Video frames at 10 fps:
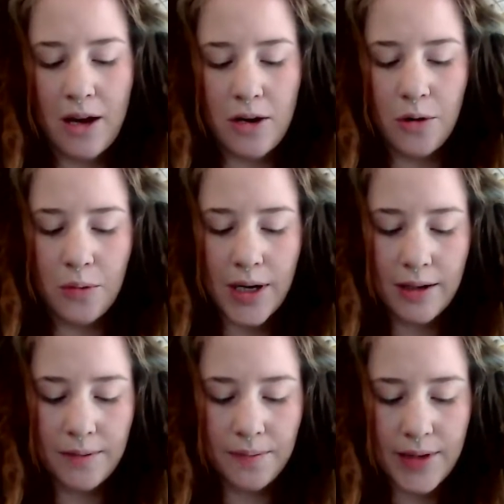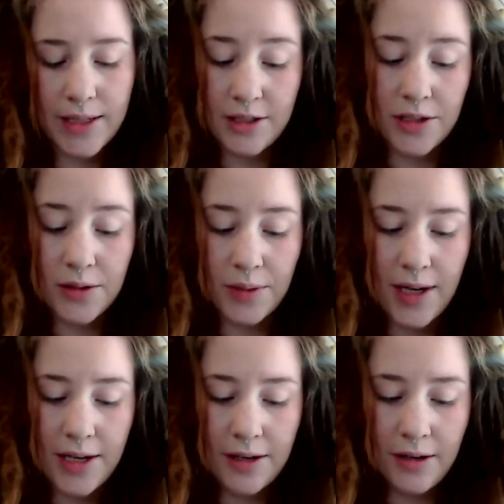oh well. That's just what
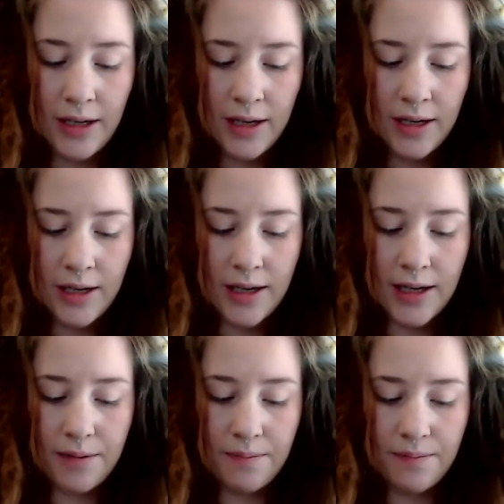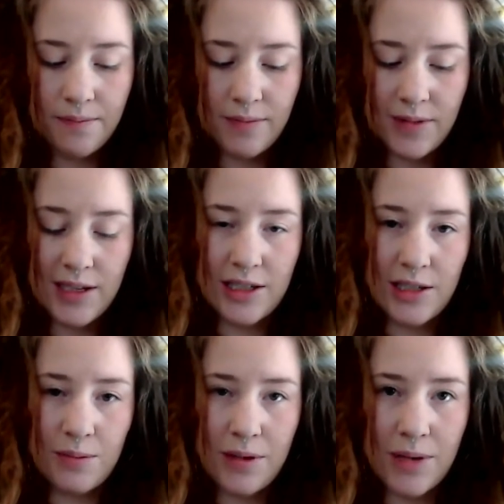I do. This I
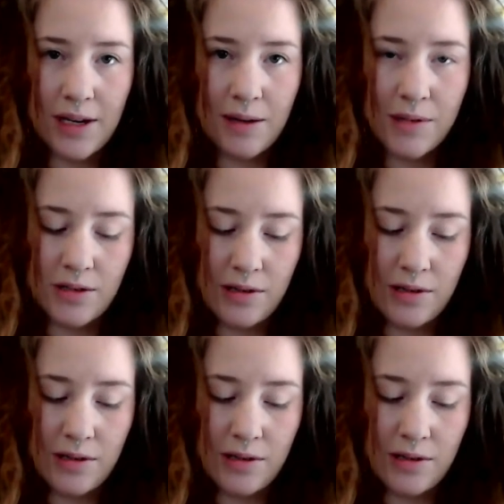just put in my cupboard,